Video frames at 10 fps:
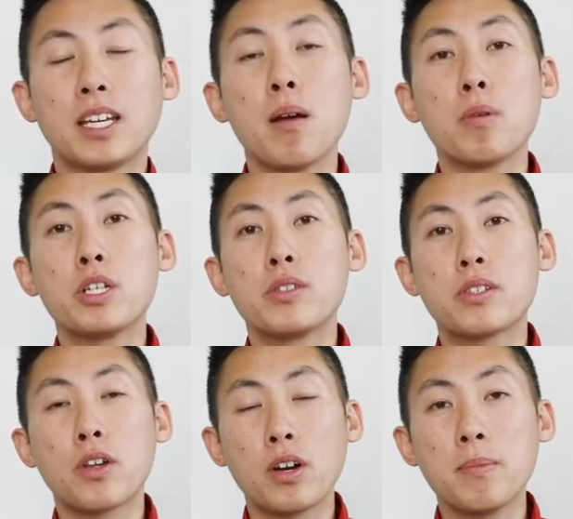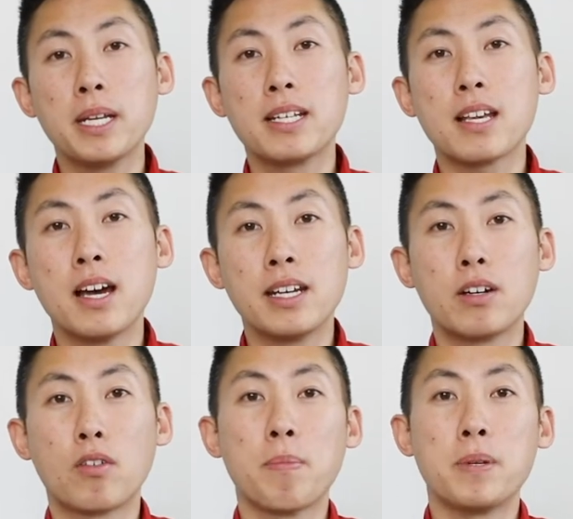The camera shoots 30 minutes
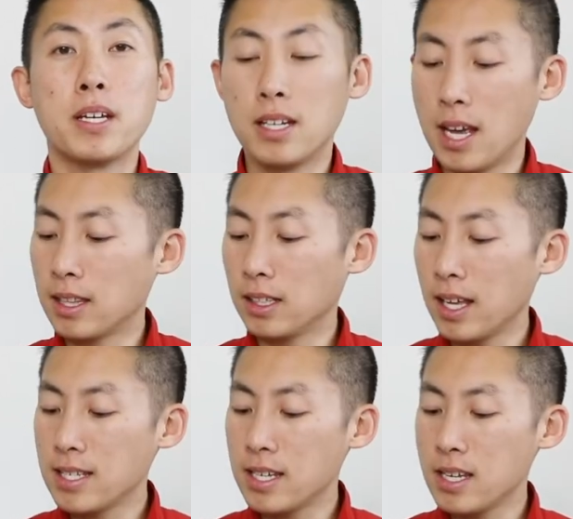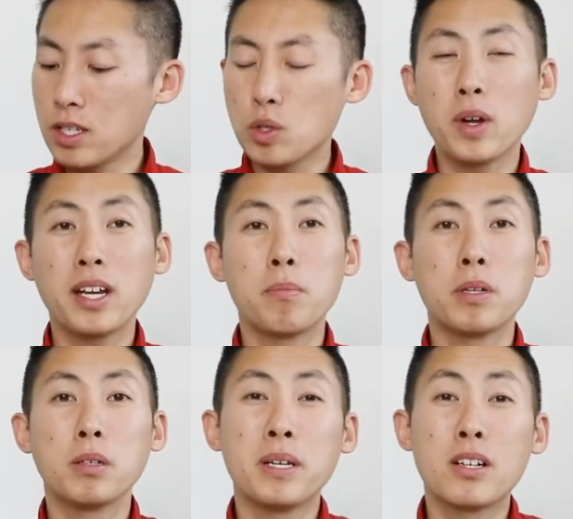uninterrupted, and the lens is
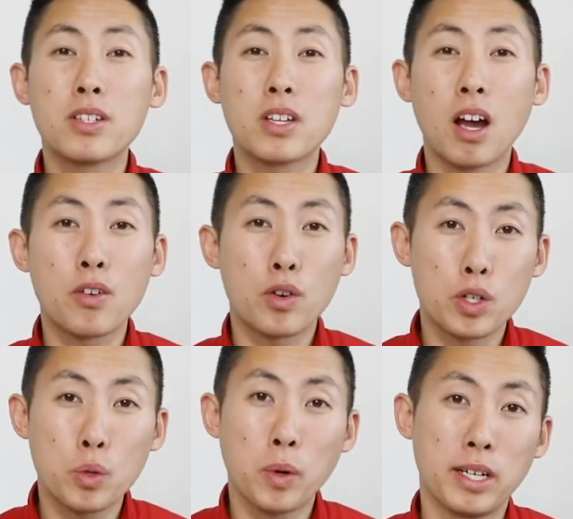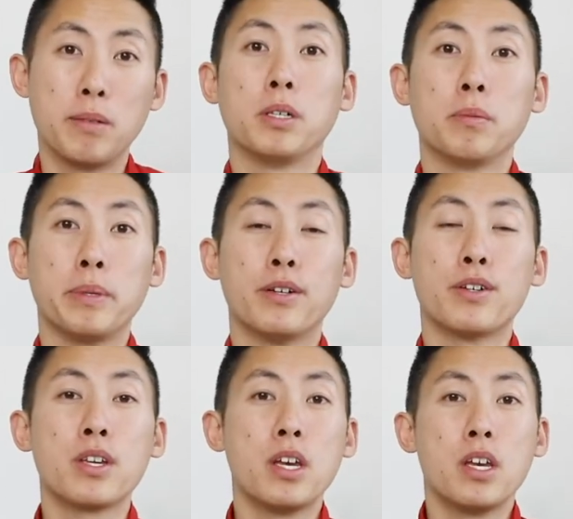28mm to
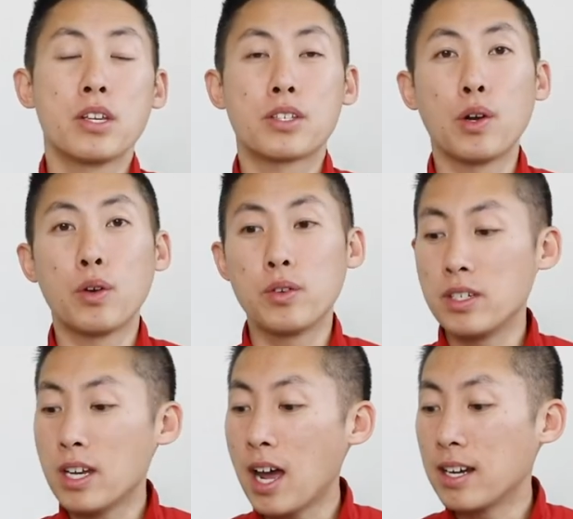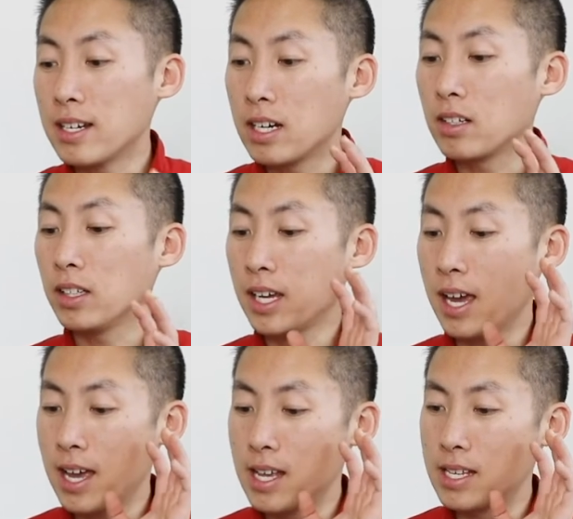128mm. so not
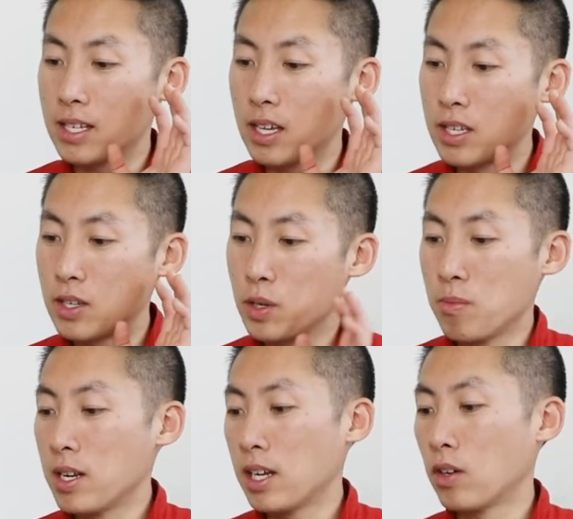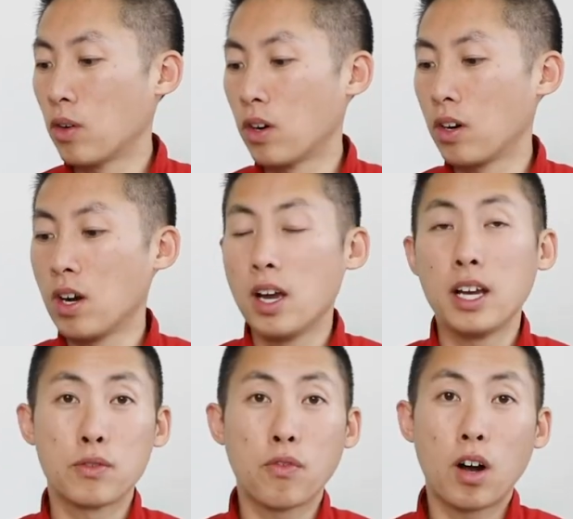nearly as zoomed in or
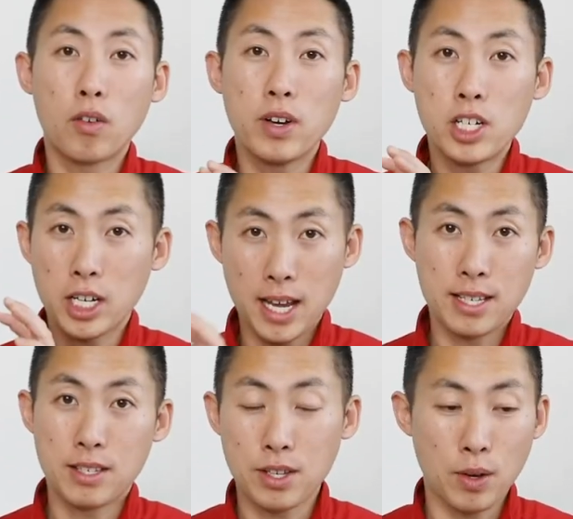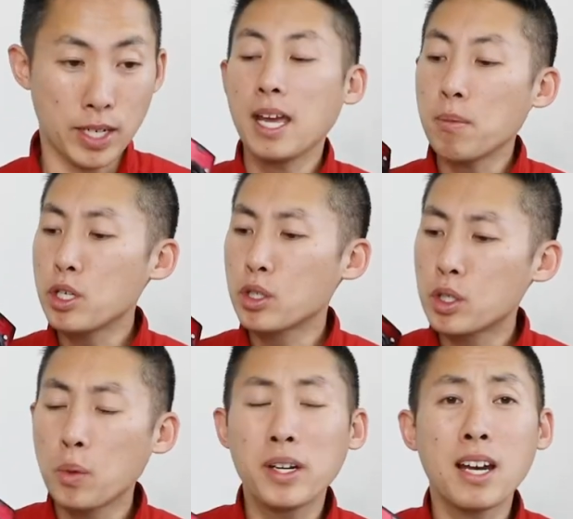as far reaching as the Sony. Camera
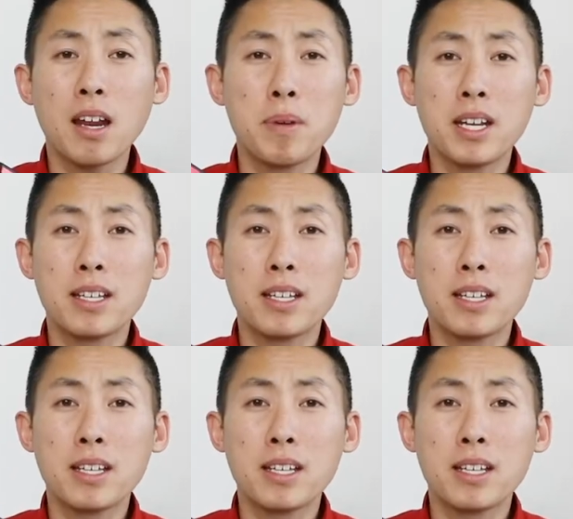shoots 29